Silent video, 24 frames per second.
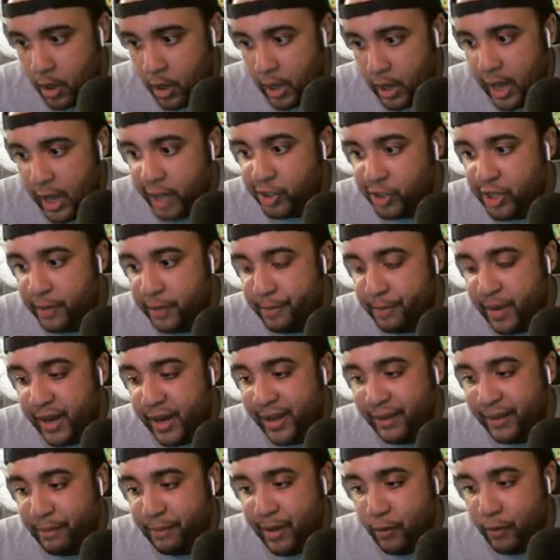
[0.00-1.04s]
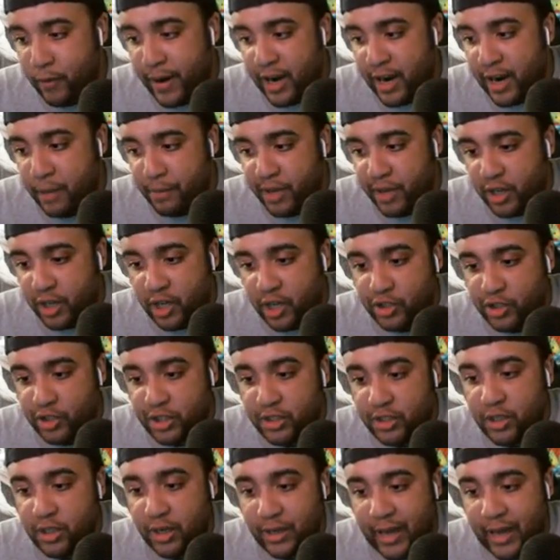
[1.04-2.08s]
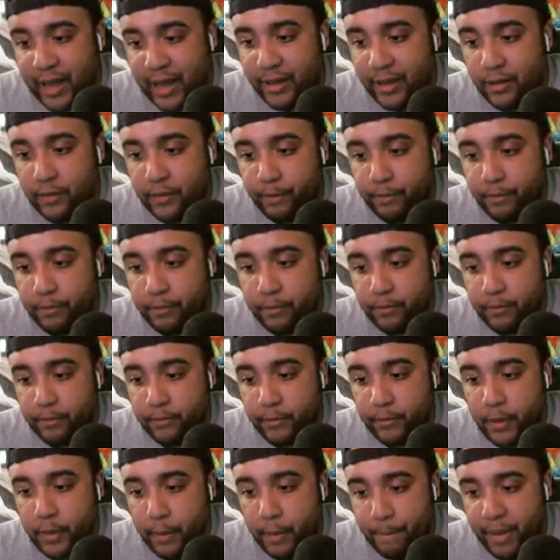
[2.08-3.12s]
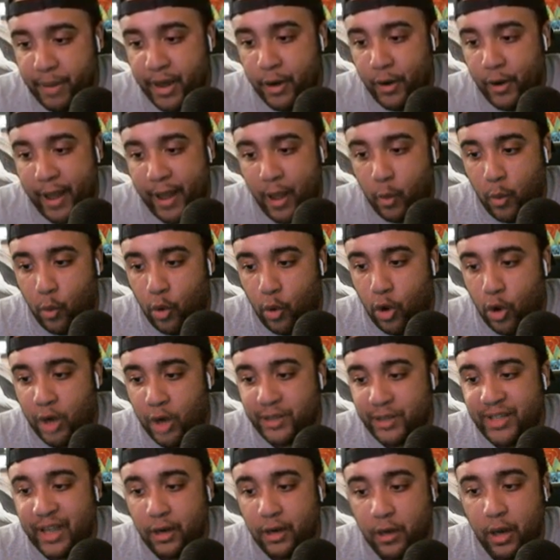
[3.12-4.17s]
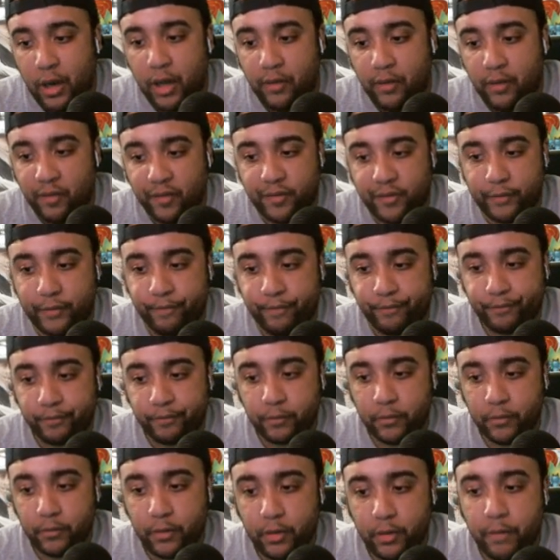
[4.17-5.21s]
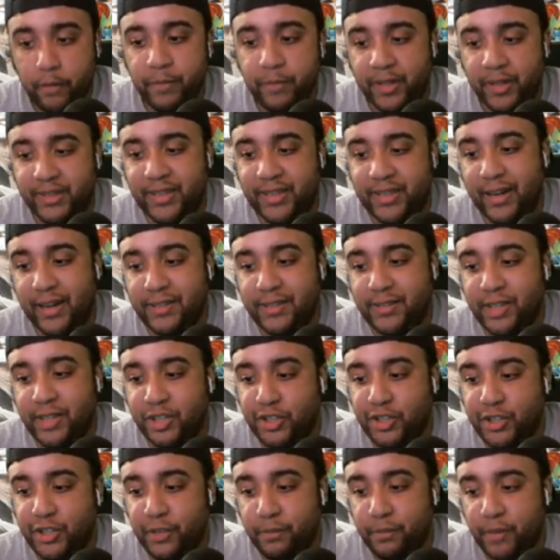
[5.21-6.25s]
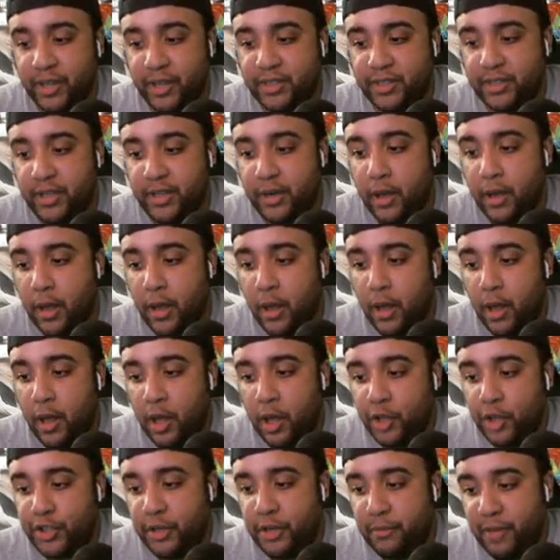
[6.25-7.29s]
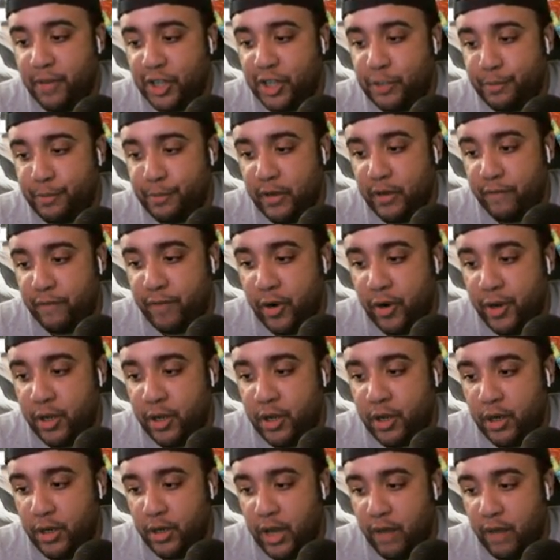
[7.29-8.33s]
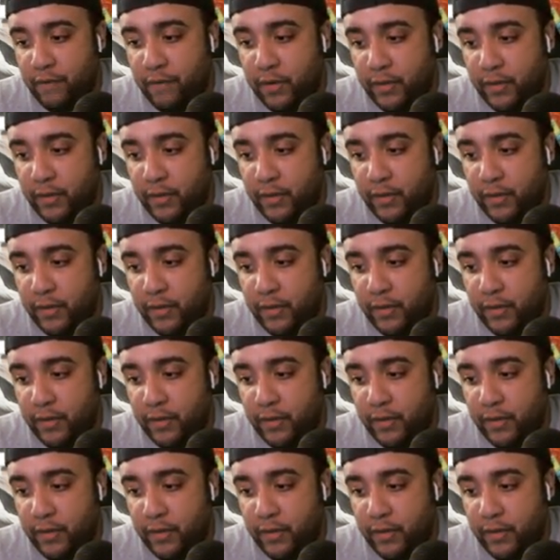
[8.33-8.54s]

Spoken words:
And she better be ready because she's a lot better at war than love. Natalya says she must be a very good lover